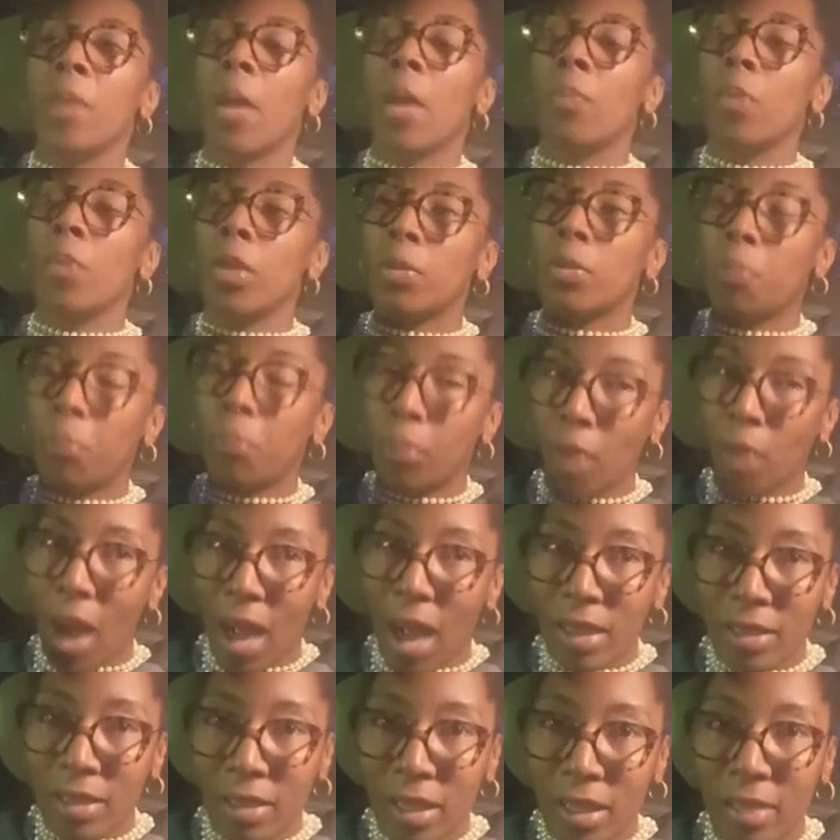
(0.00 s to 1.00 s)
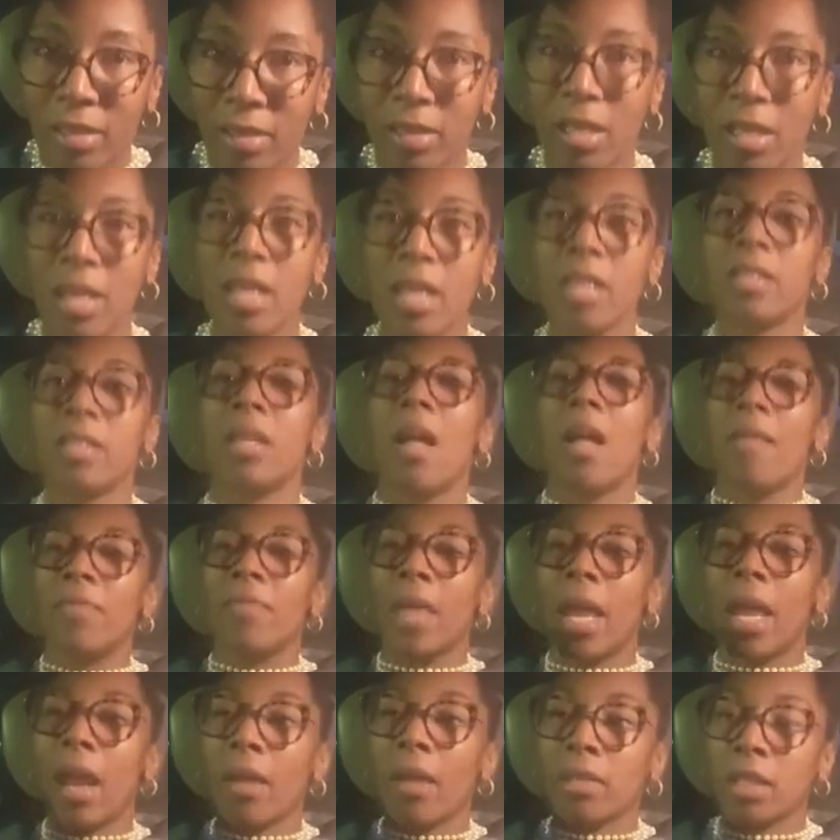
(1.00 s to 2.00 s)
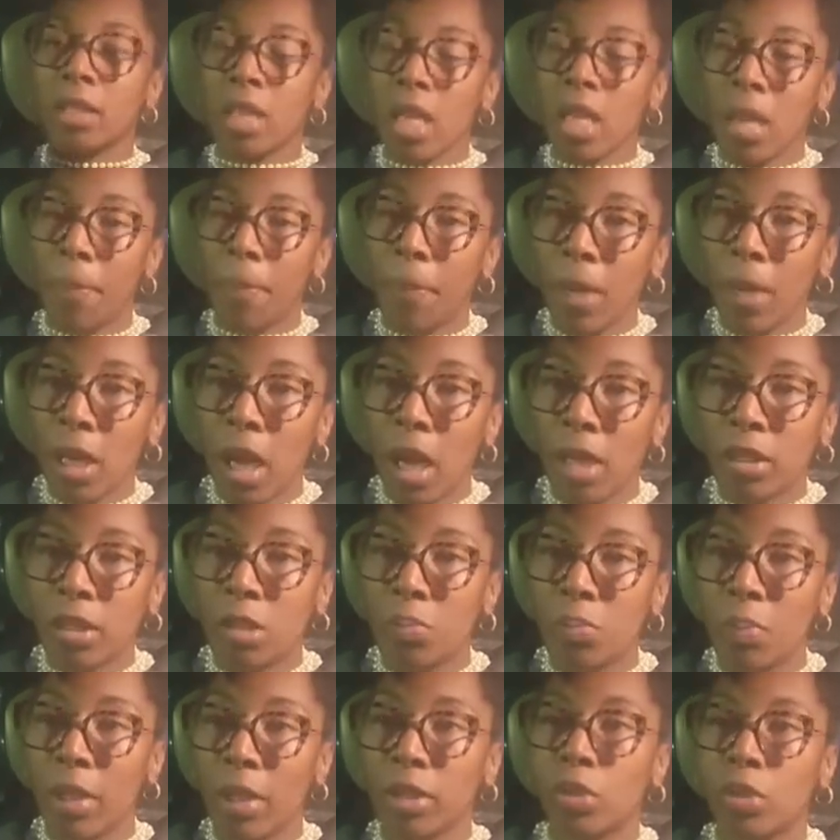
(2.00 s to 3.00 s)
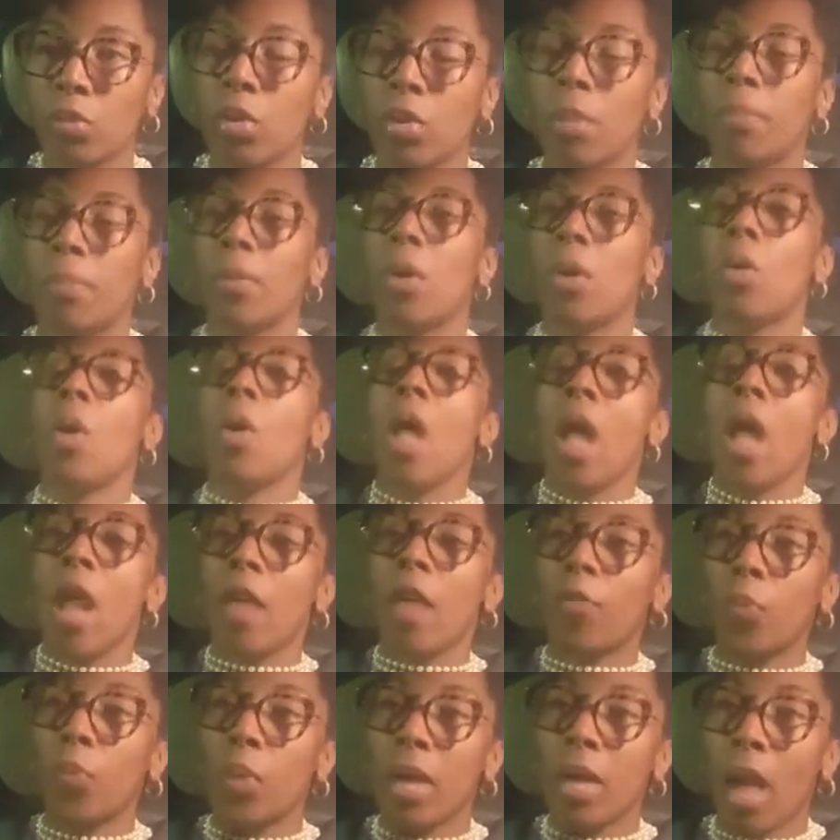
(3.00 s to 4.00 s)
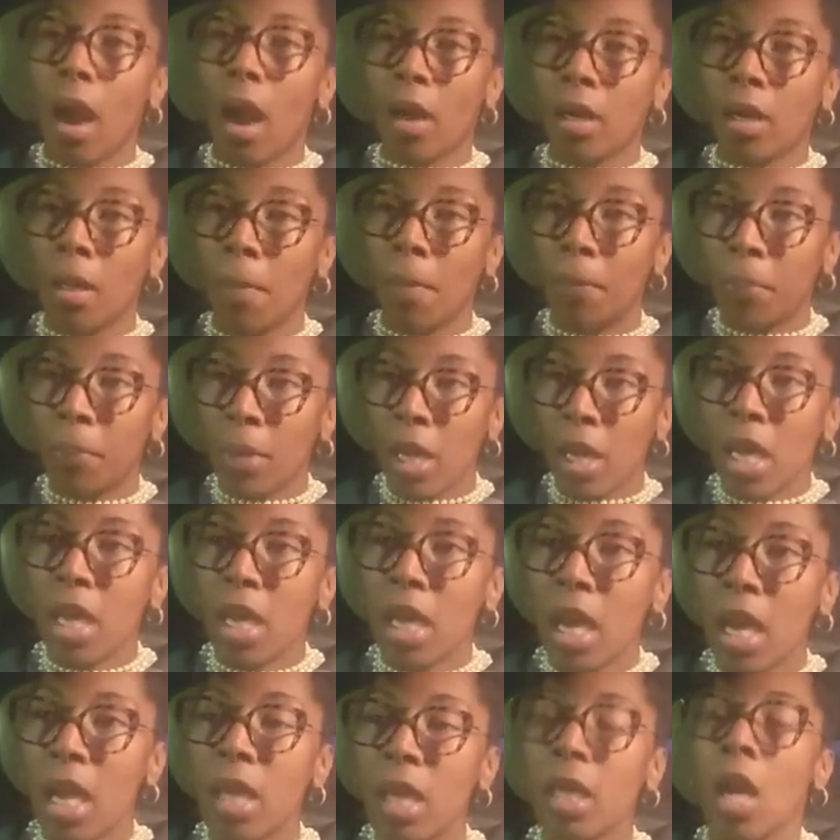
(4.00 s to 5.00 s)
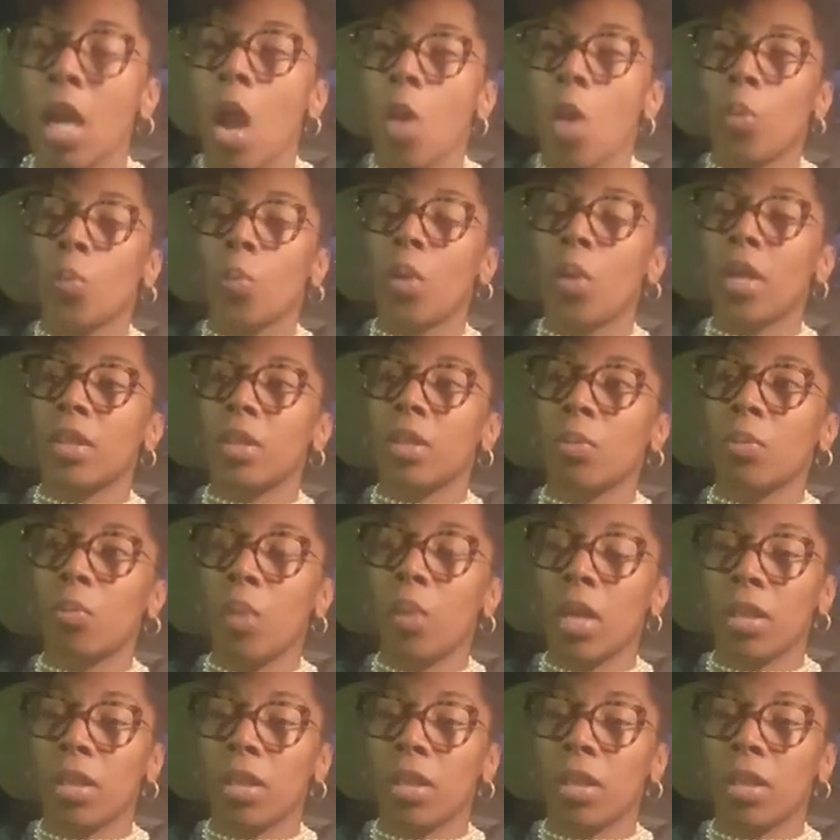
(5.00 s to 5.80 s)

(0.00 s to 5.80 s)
and with processes that are keeping us miserable, if we are competing with